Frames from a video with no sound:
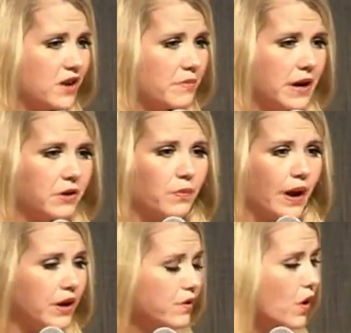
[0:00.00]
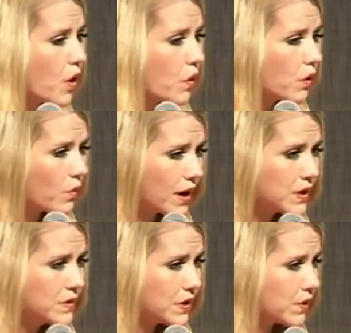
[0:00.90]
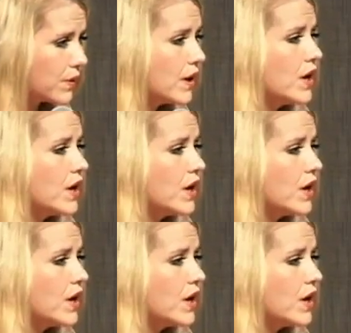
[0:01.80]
No matter where you go or what you do,